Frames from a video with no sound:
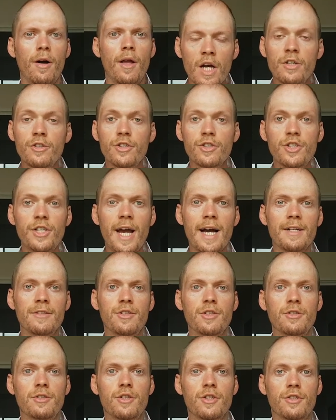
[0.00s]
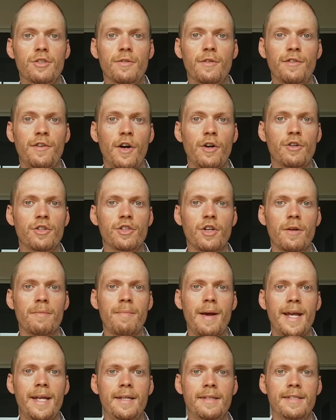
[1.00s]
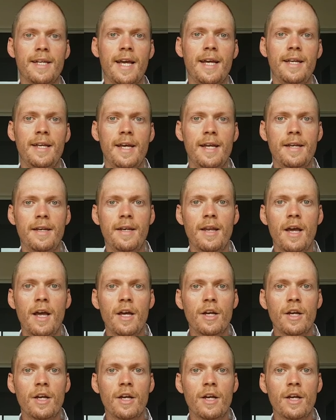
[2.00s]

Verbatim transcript: And just, yeah, just focus on maintaining